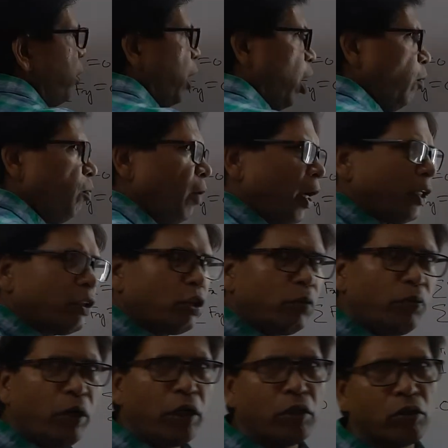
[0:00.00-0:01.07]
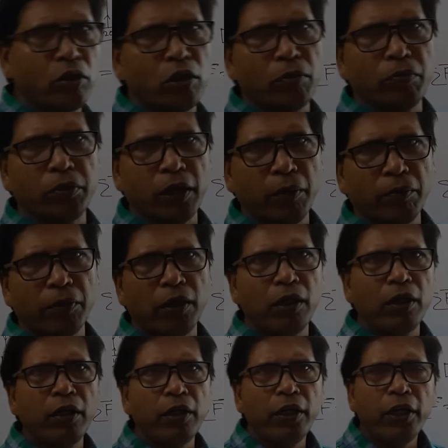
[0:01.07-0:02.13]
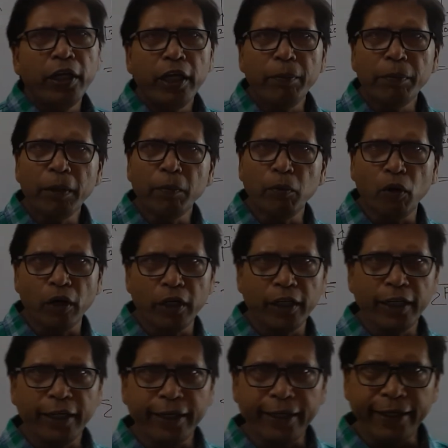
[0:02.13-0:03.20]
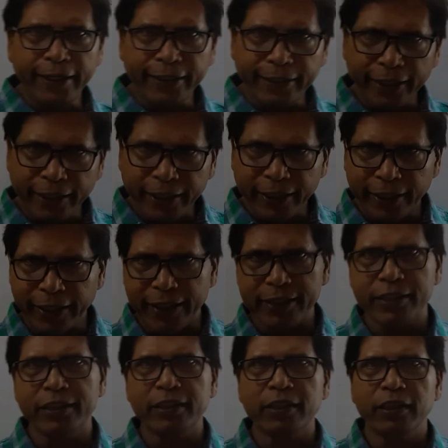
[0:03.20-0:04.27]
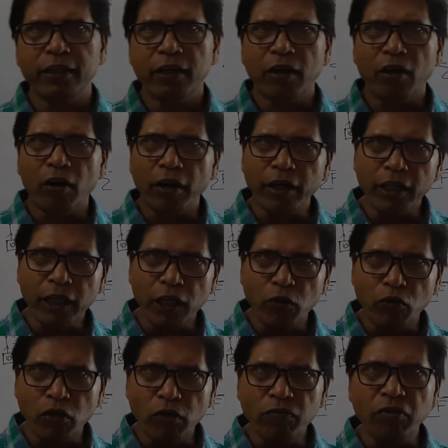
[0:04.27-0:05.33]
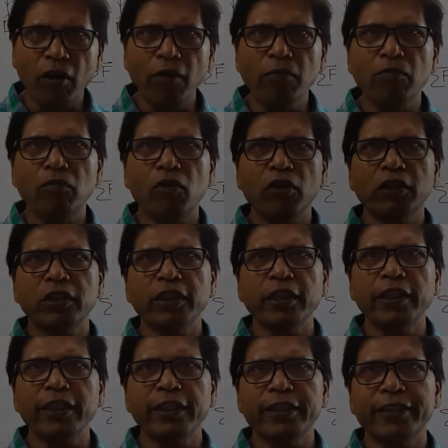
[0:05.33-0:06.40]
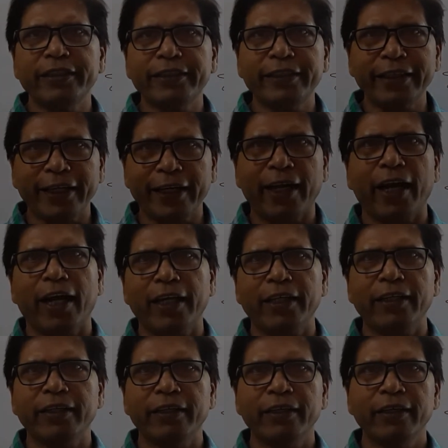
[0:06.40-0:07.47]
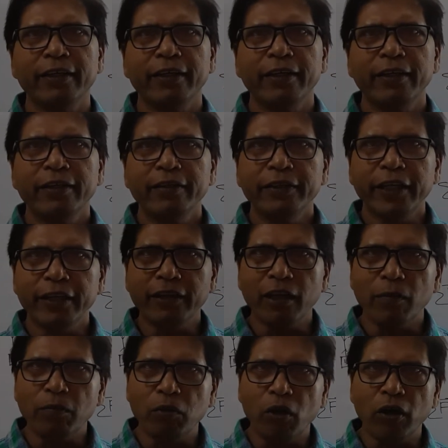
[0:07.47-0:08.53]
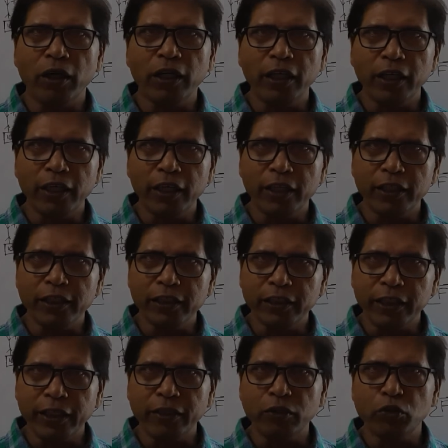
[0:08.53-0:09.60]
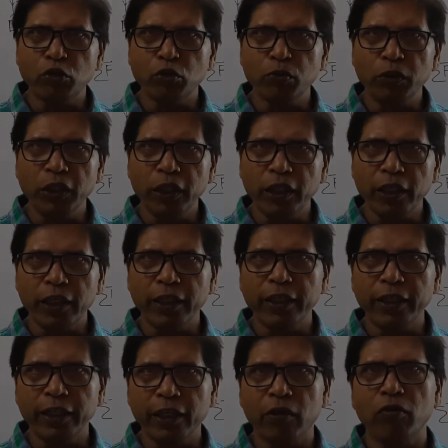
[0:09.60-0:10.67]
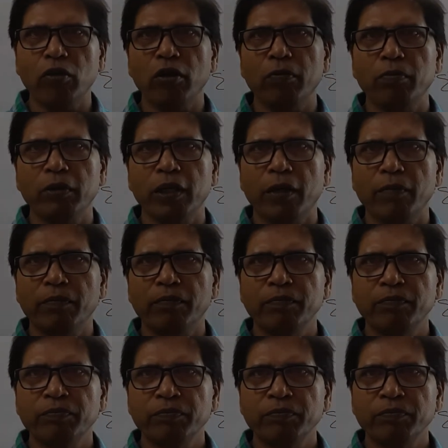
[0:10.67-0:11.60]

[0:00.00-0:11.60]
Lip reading: Now first of all equilibrium. If a body is at rest or uniform motion in a straight line, then the body is said to be in equilibrium.